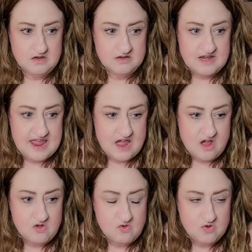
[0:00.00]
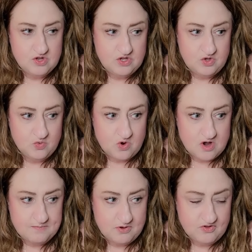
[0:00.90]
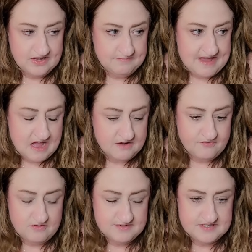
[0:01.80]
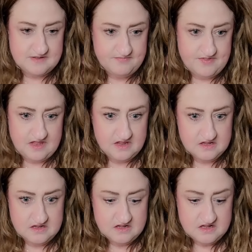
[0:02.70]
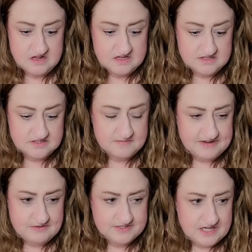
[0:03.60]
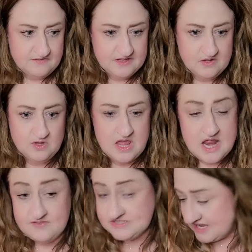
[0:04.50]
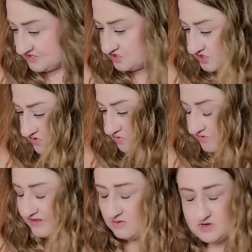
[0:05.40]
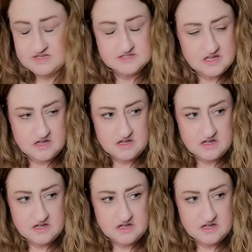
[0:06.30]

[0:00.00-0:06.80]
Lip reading: now you are pulling back from something. Somebody was giving you a lot of attention, or there was,